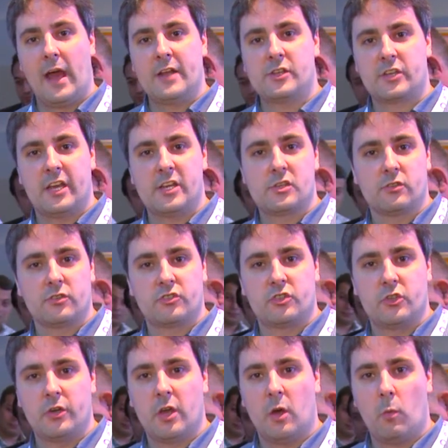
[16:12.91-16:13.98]
educational
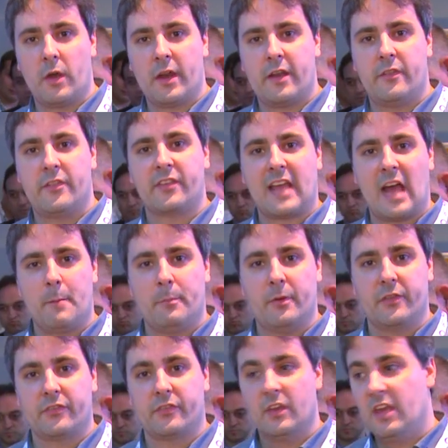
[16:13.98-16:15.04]
studio on one end of this
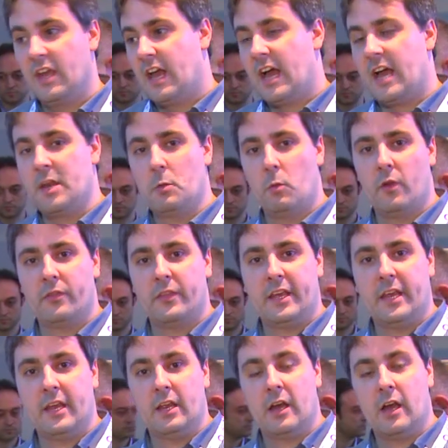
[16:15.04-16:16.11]
campus and you want
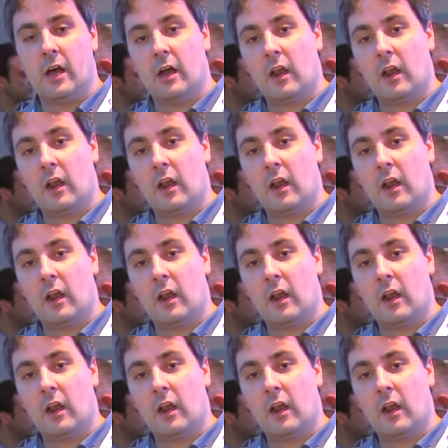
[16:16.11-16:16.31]
the